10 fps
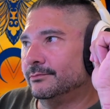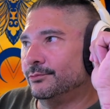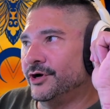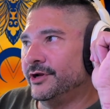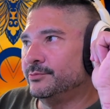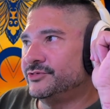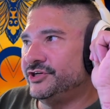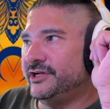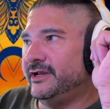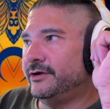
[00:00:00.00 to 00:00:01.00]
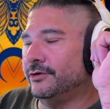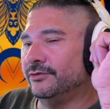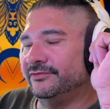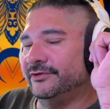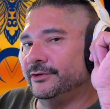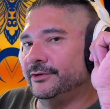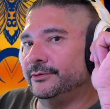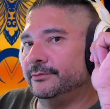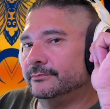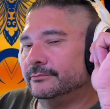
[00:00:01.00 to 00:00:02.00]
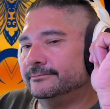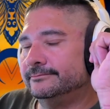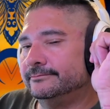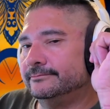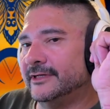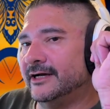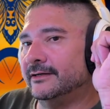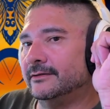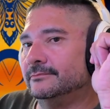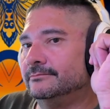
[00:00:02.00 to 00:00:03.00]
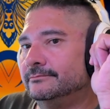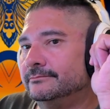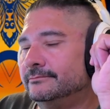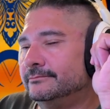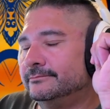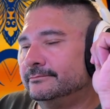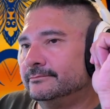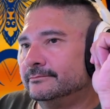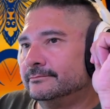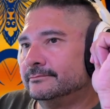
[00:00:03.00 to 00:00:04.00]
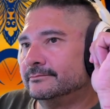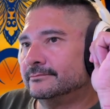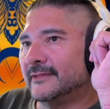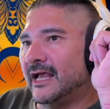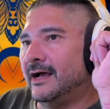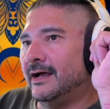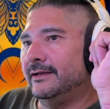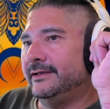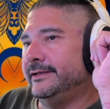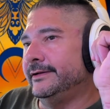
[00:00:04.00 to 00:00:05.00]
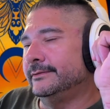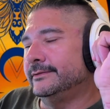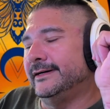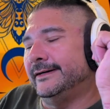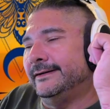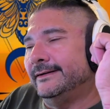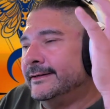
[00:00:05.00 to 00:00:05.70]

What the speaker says: bring them shitty cold food. Um, uh, you know, uh,